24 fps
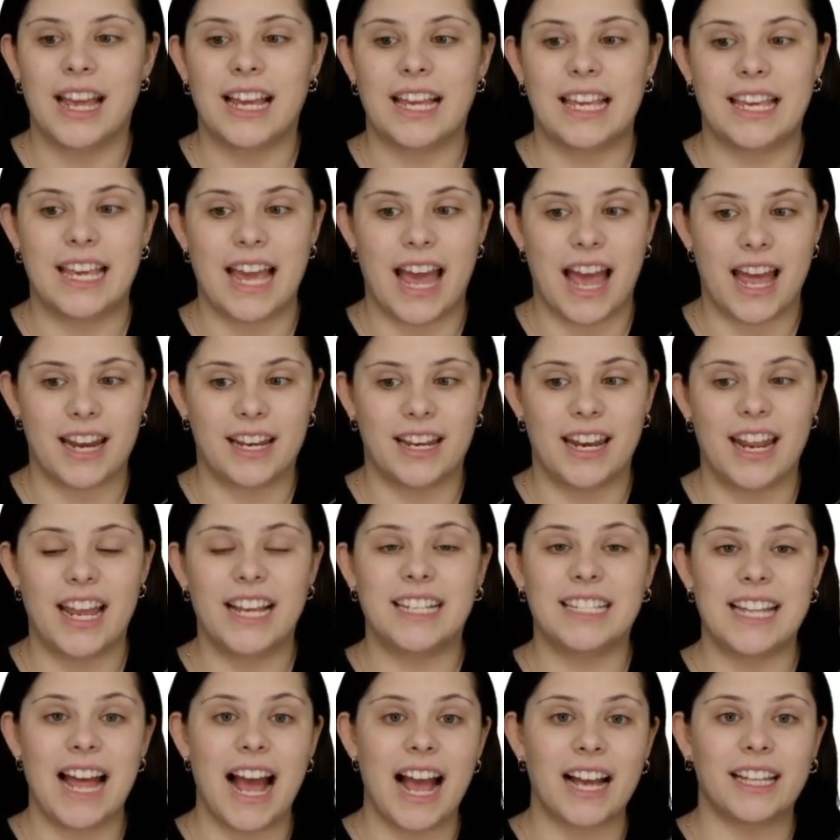Get,
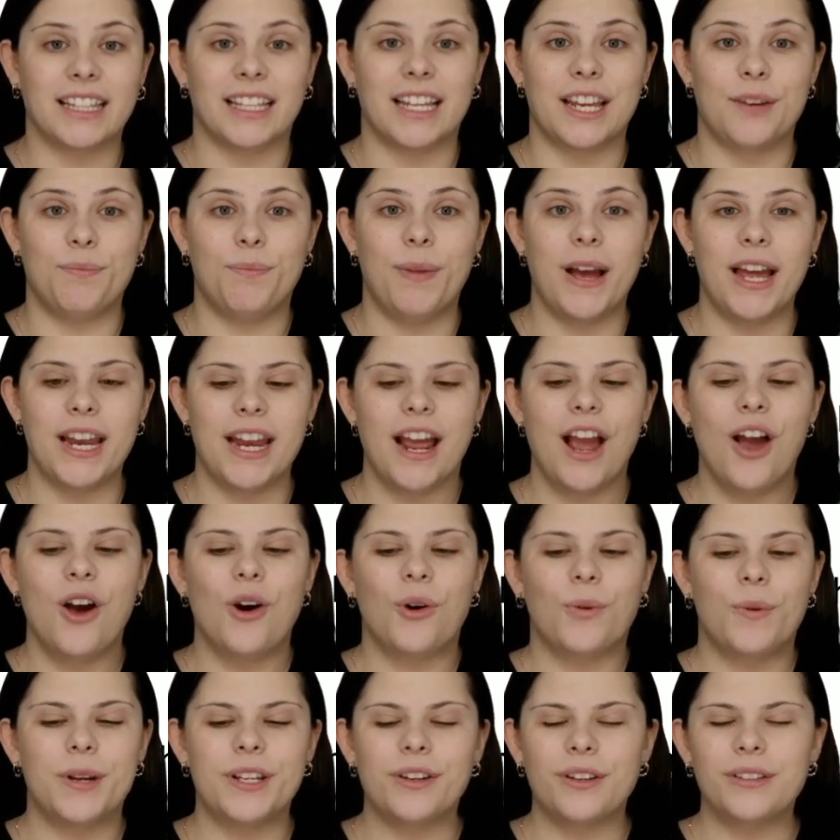exactly, but
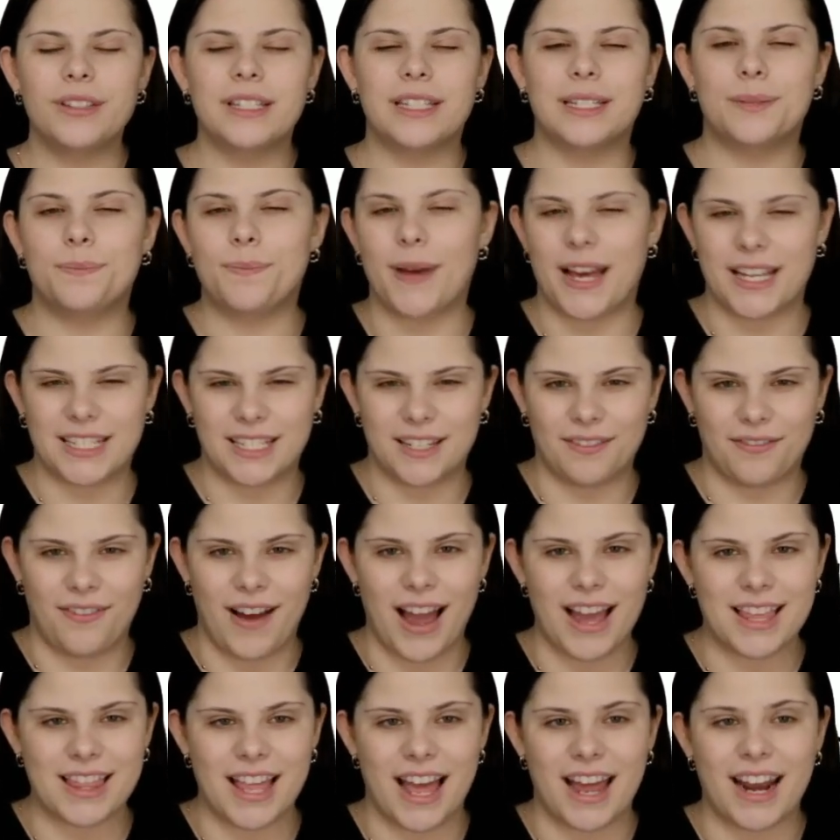we don't
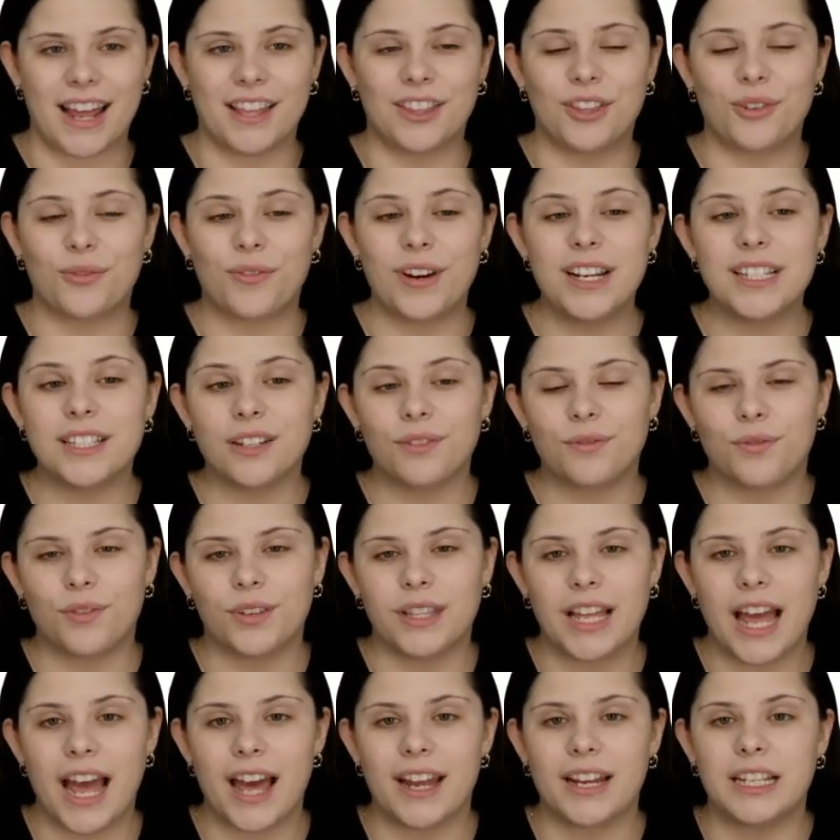specify that. And the reason for
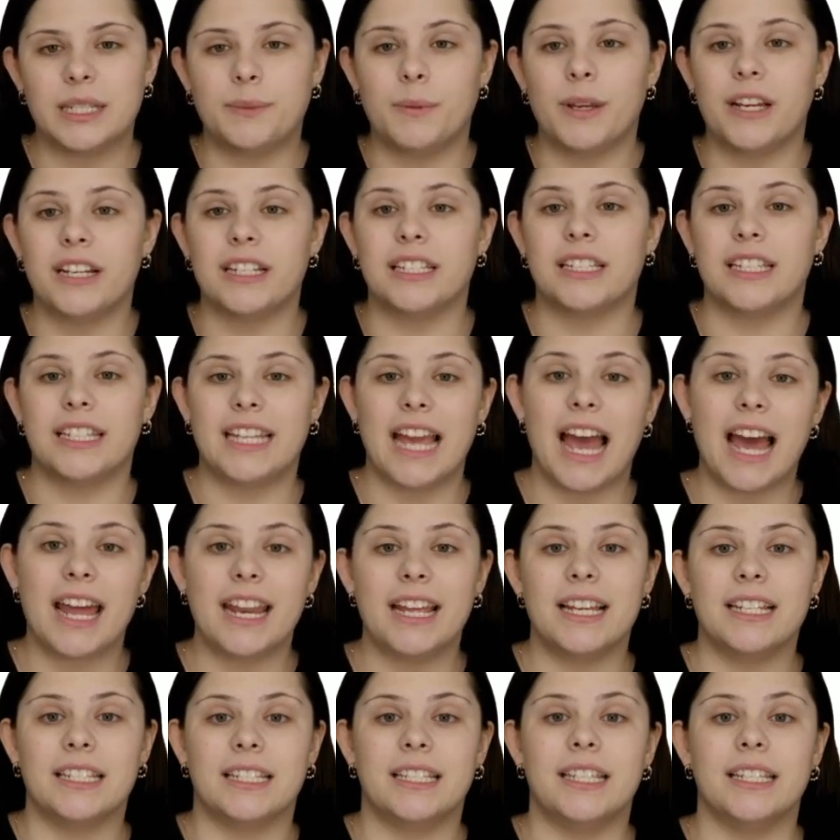that is because get
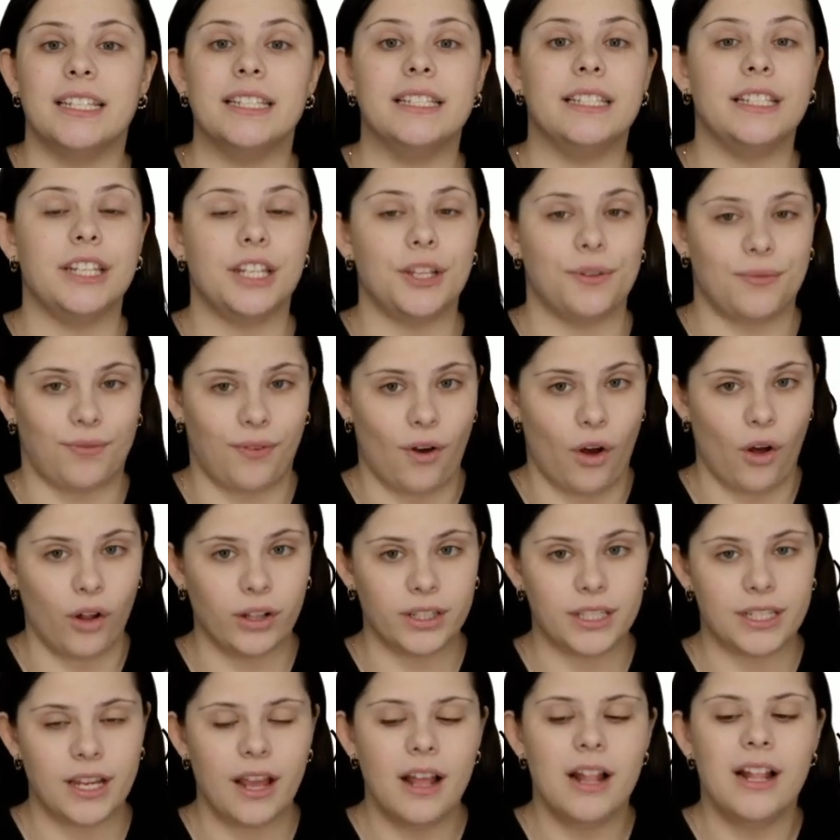is the
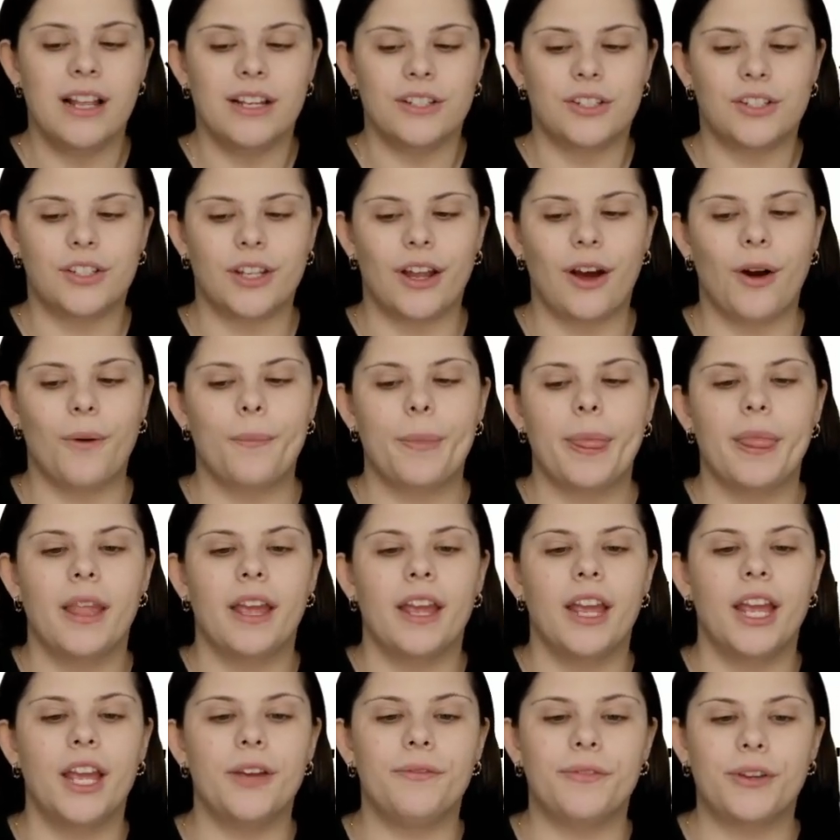default. So
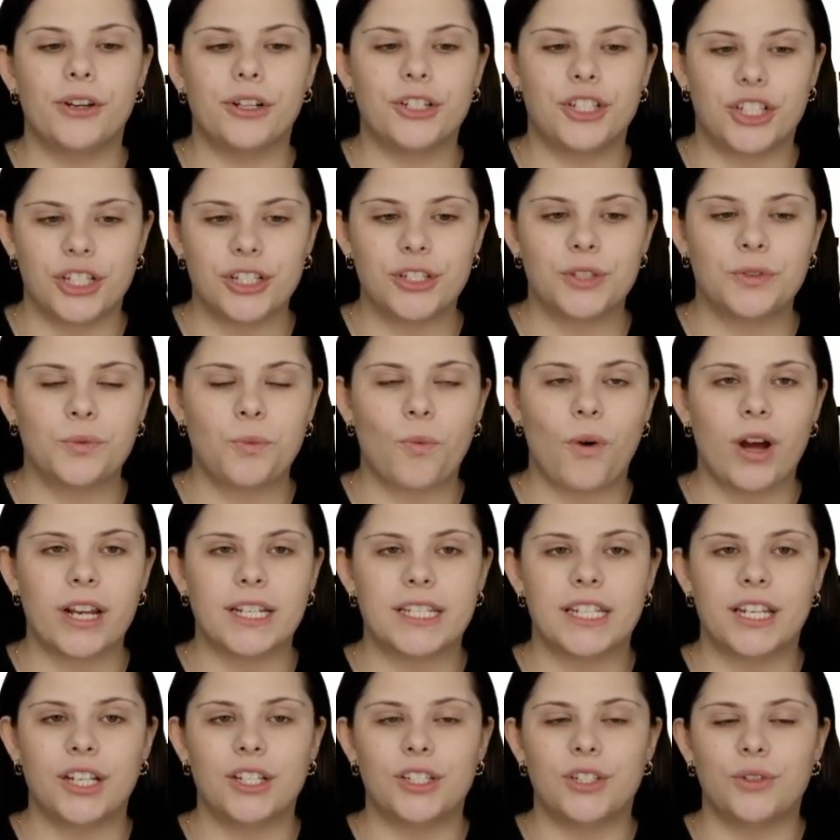if you're just
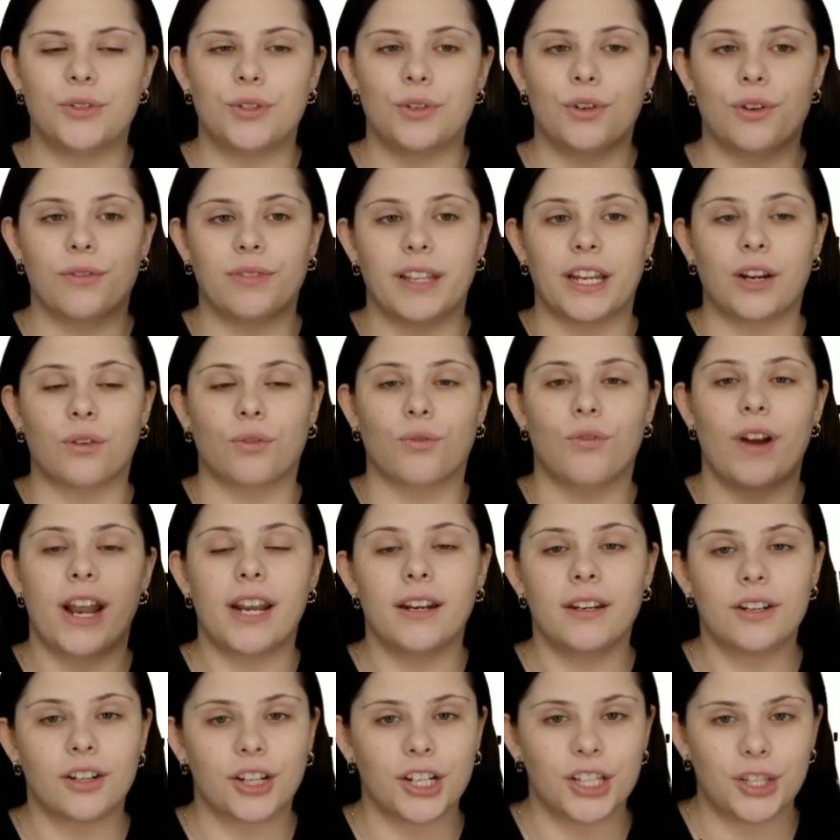wanting to sort of like
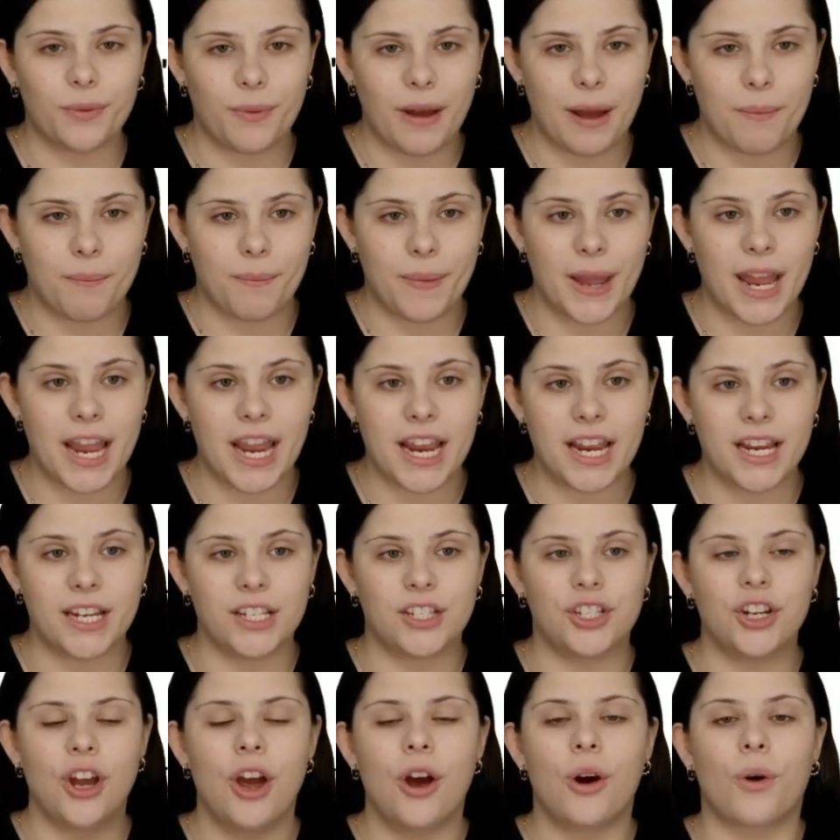render the web
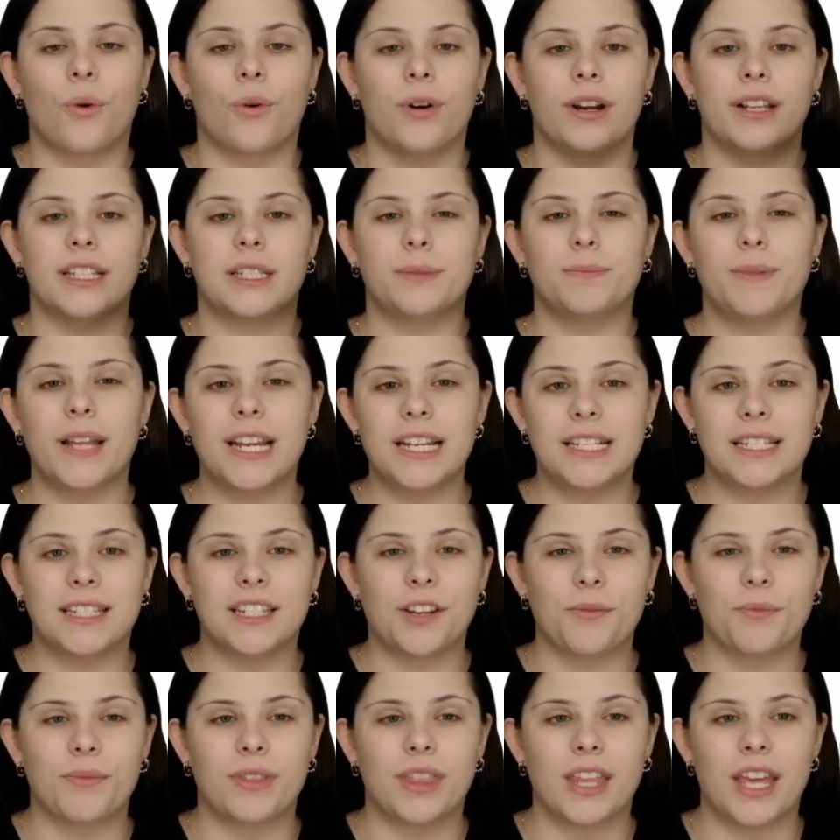page or display
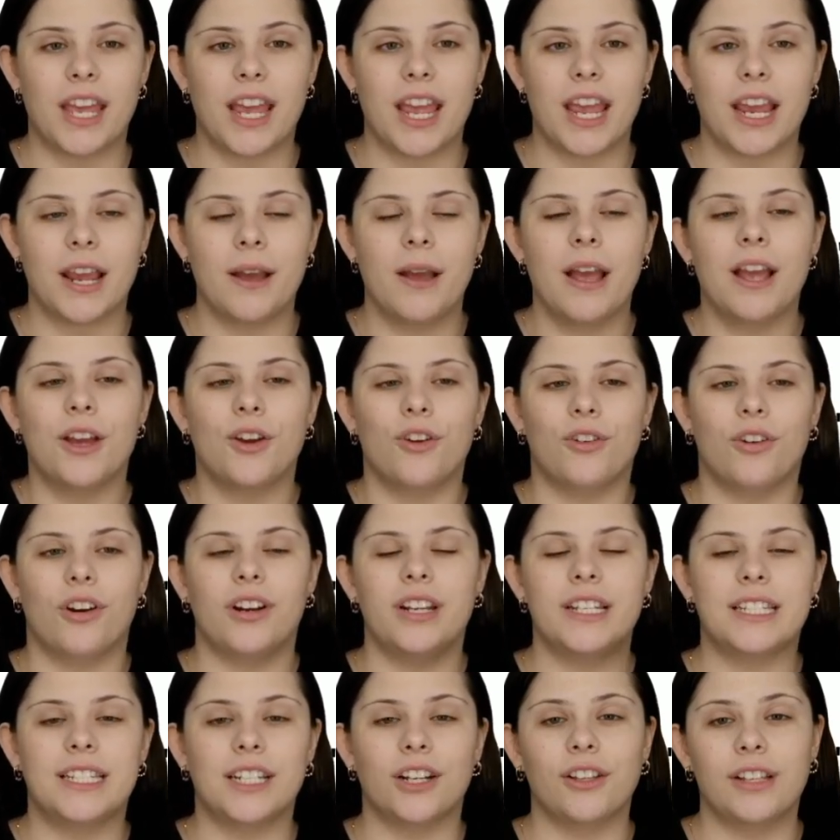something, you're not
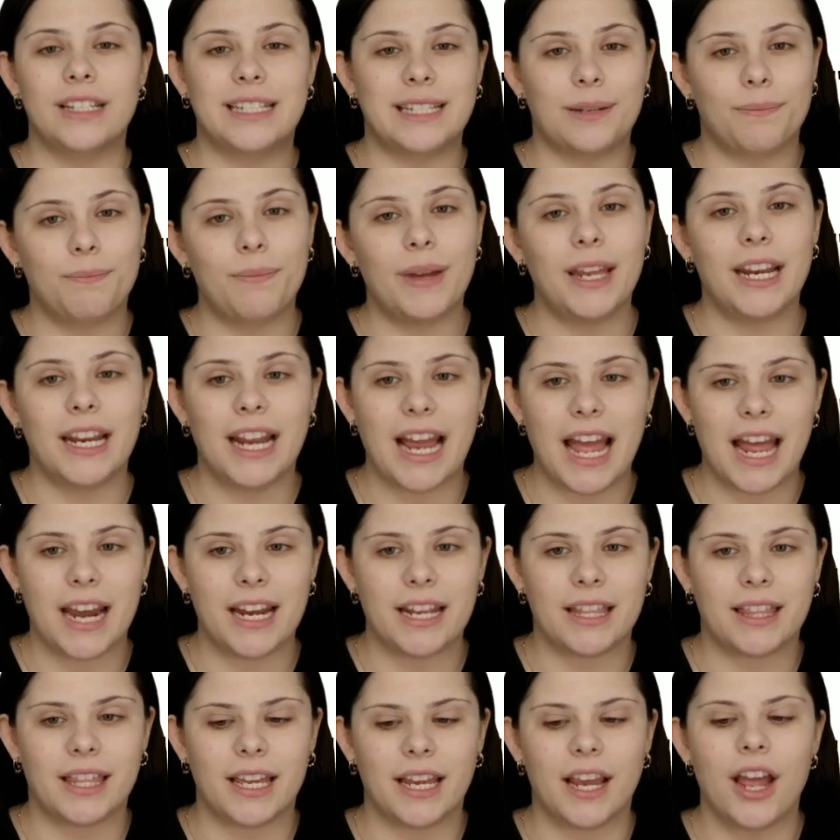necessarily submitting
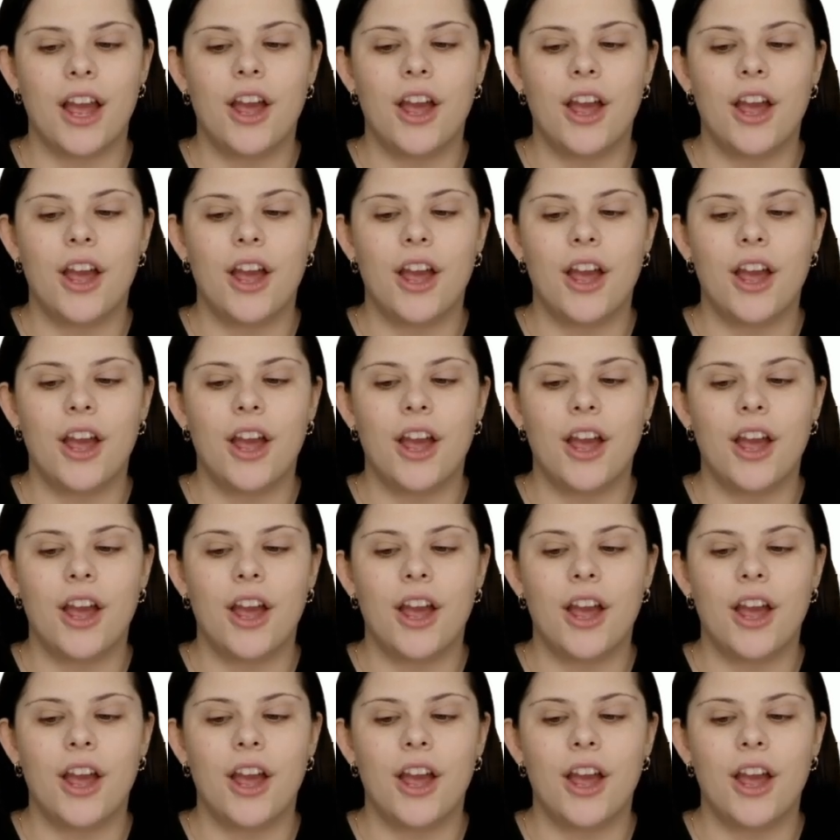anything,